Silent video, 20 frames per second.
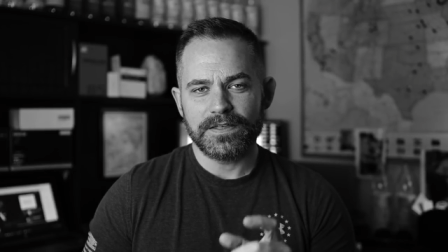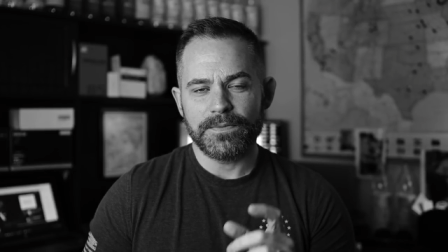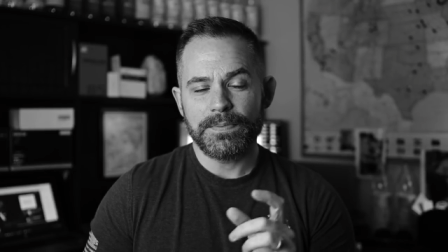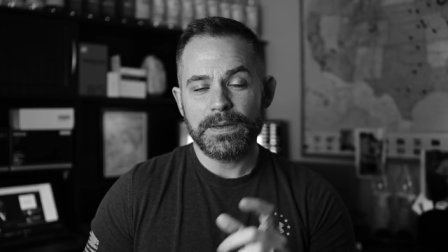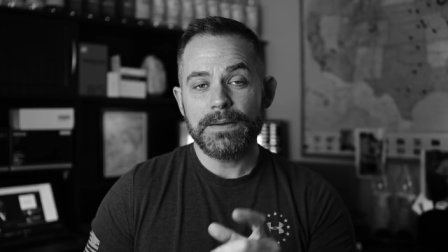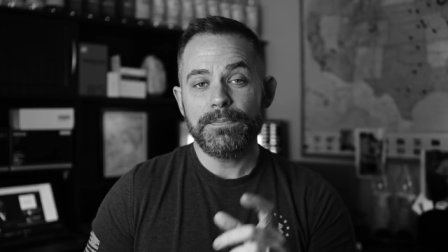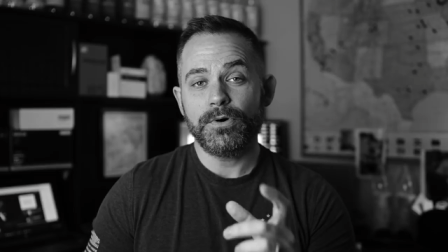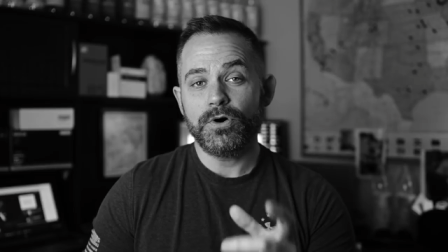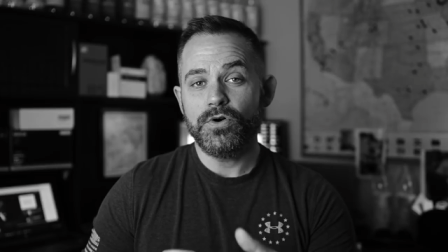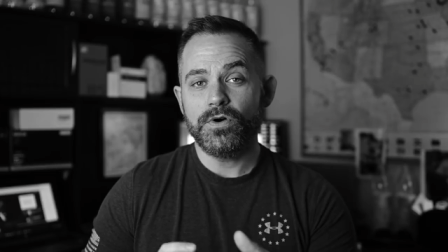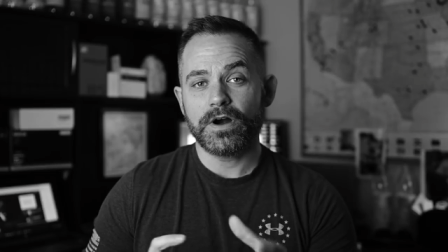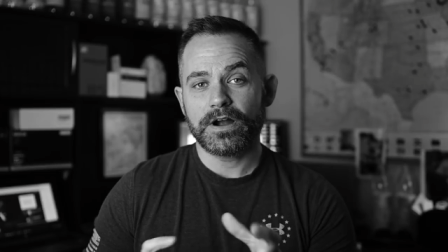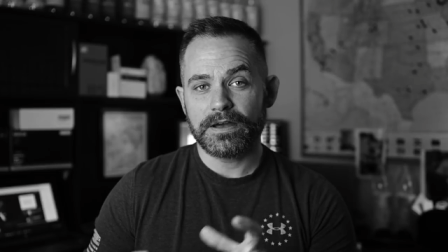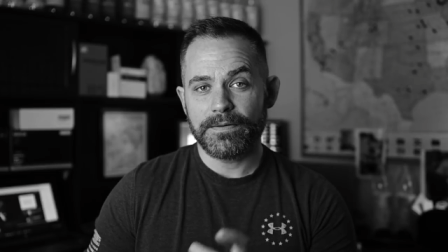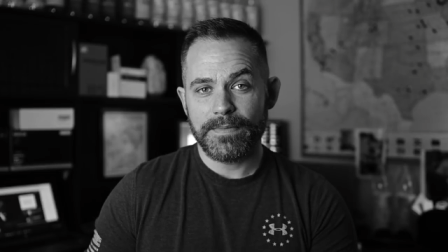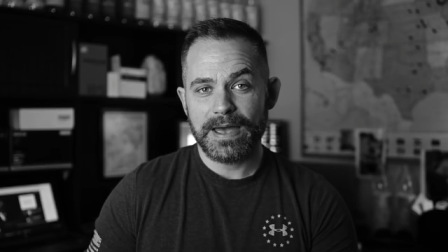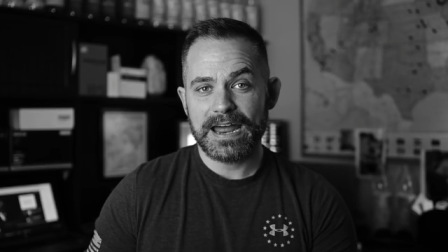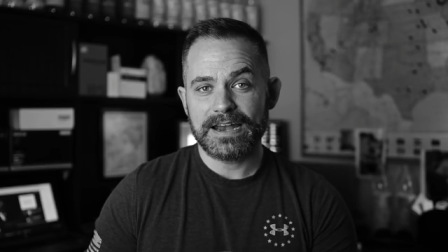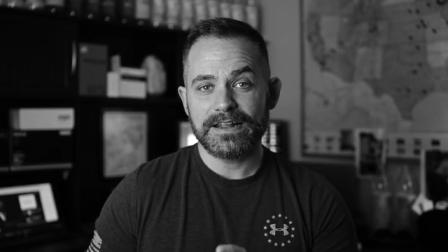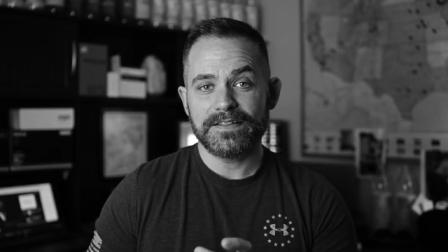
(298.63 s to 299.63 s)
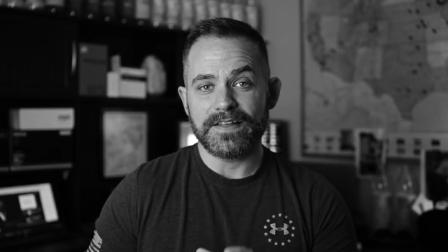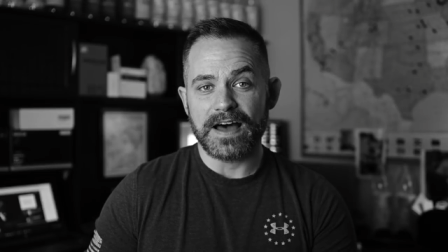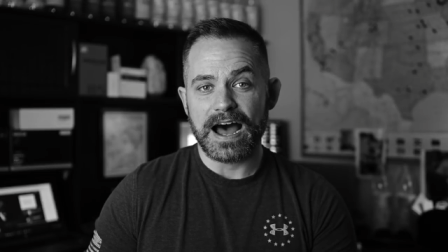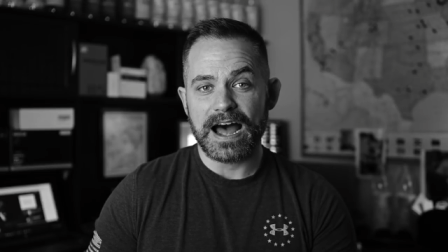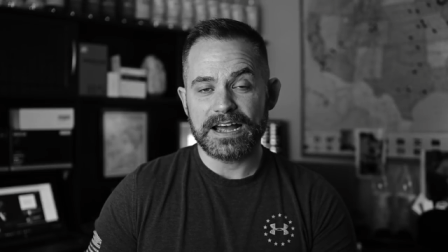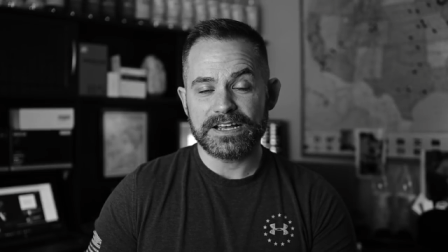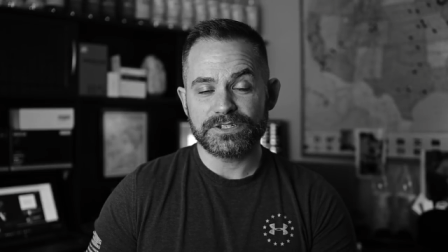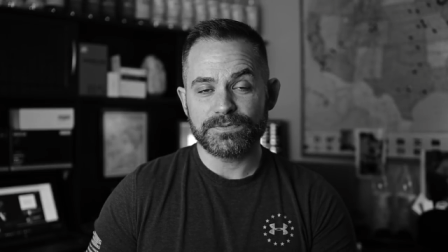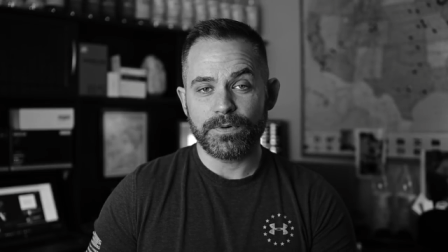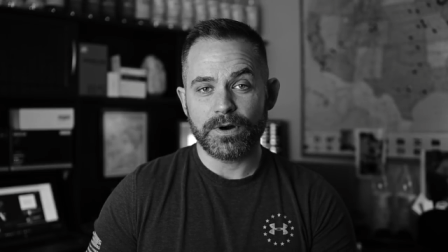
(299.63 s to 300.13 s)
the people who are commanding the
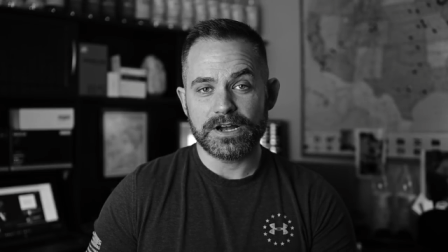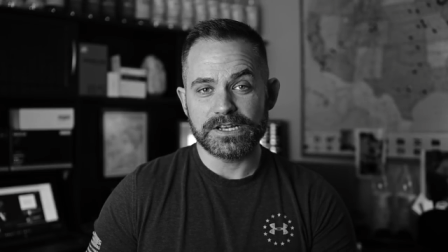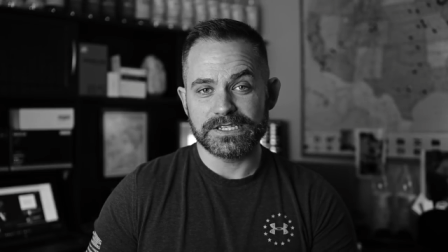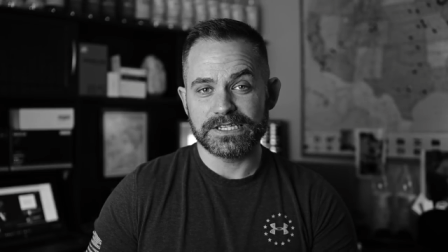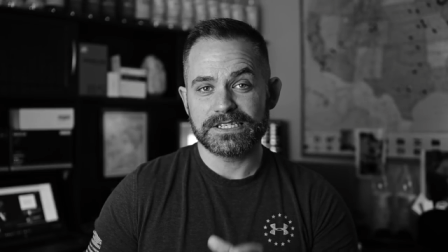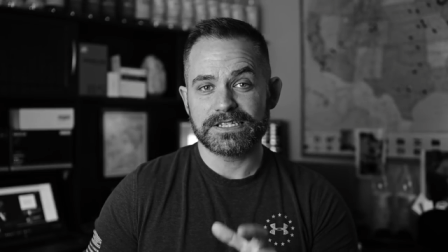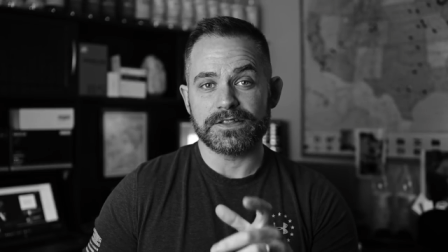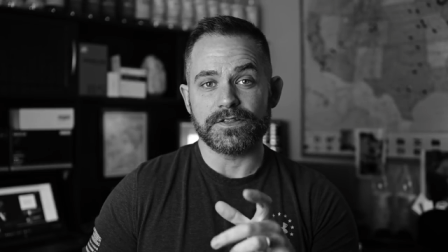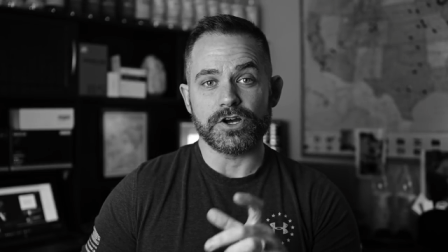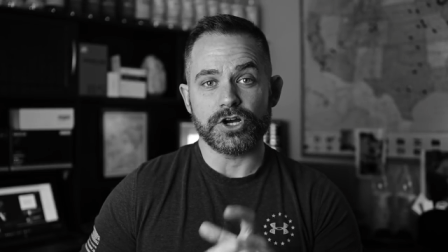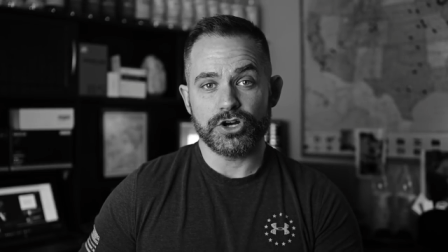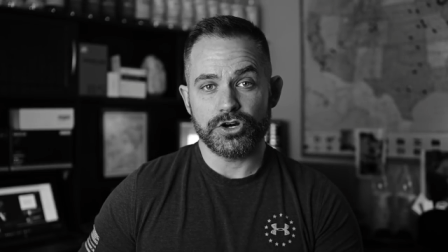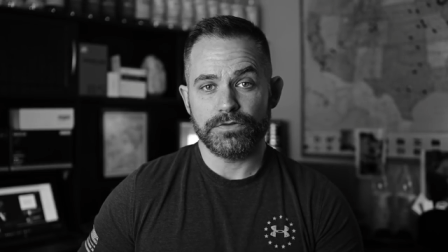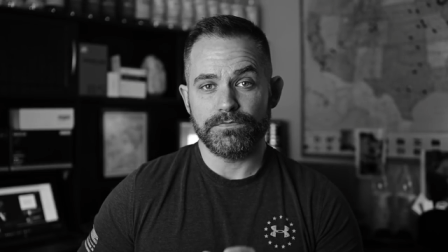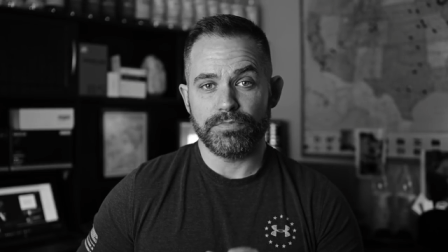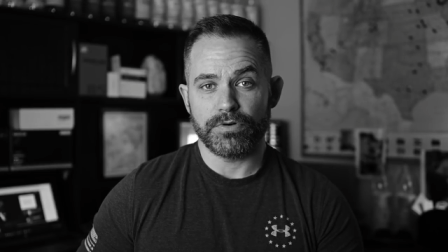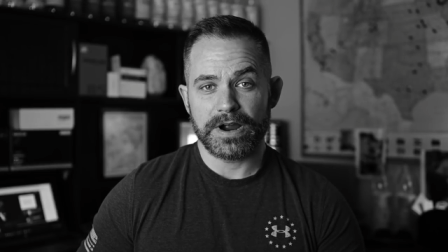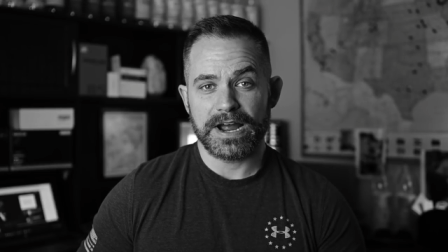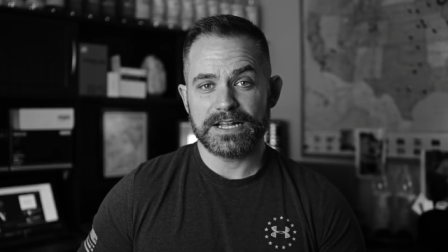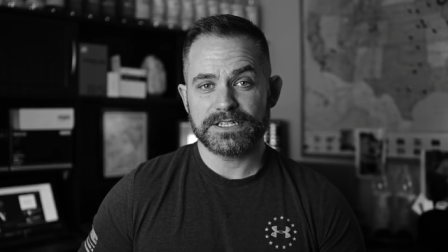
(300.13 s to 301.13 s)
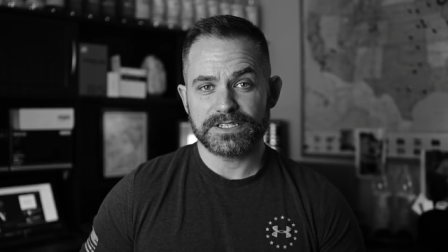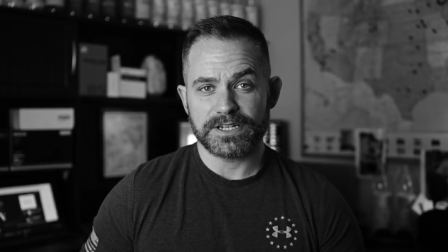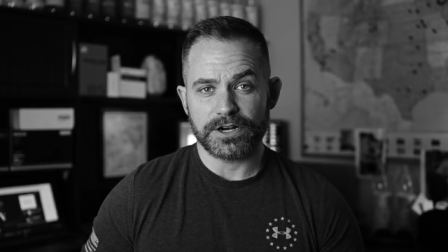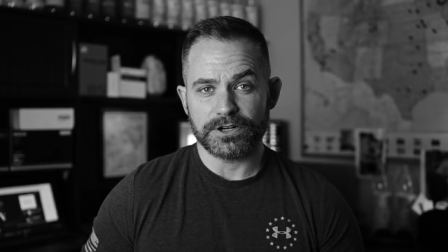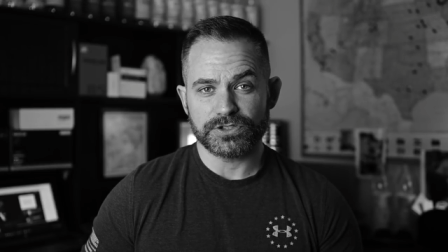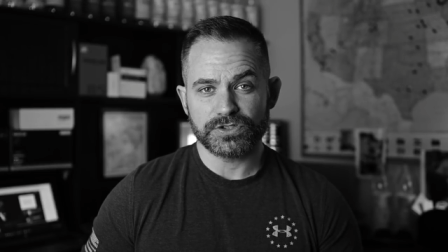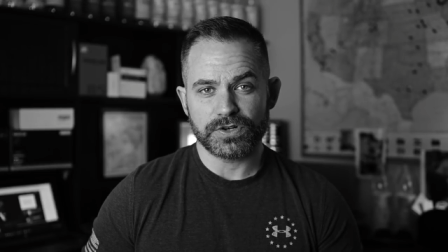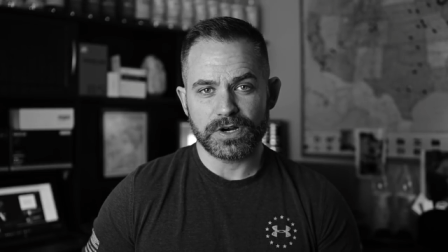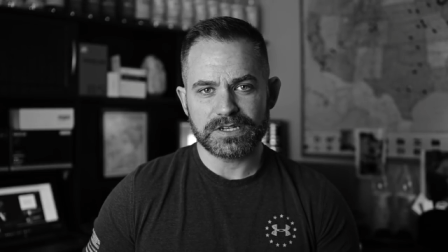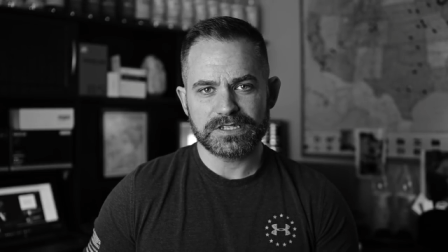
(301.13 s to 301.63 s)
highest prices and the good brands that
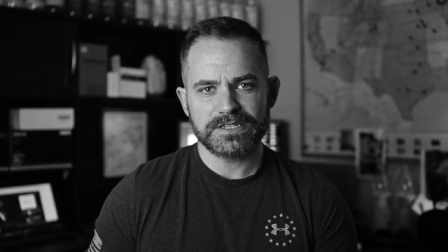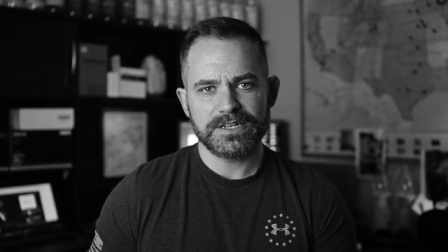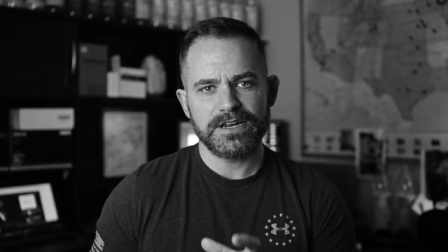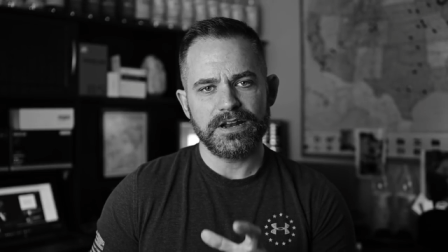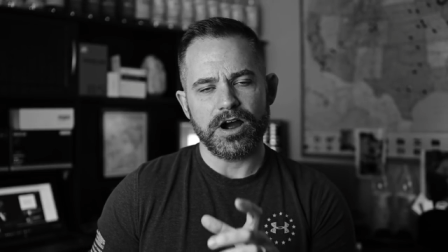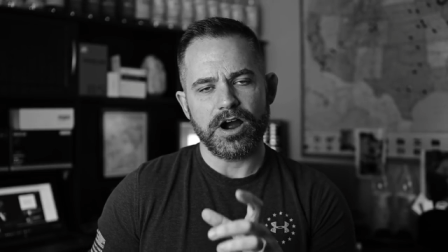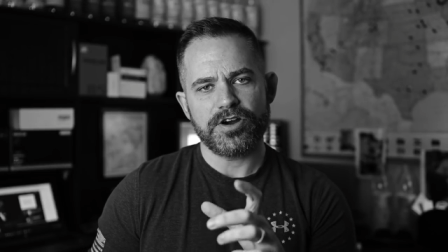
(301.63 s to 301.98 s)
are trusted